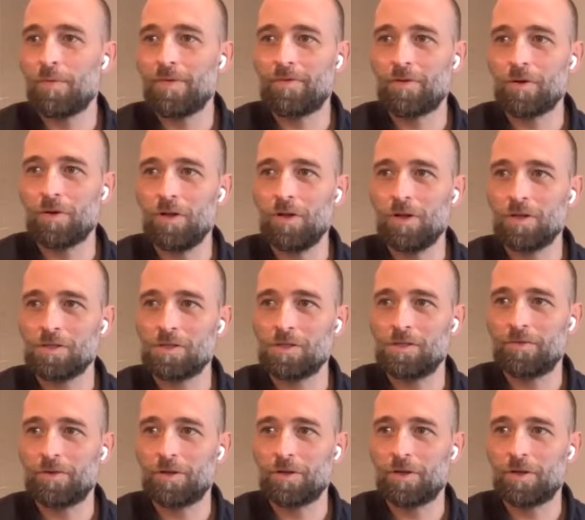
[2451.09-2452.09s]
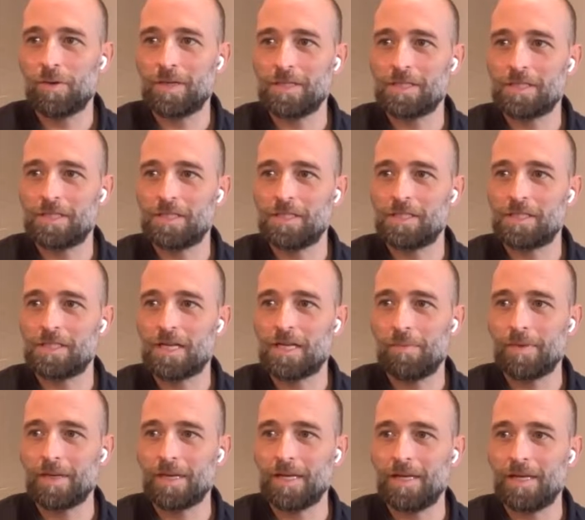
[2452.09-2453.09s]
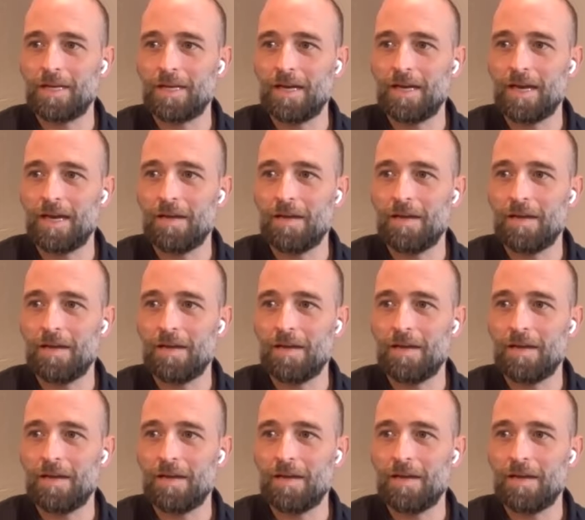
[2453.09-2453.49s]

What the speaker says: We've got lots of good questions coming in.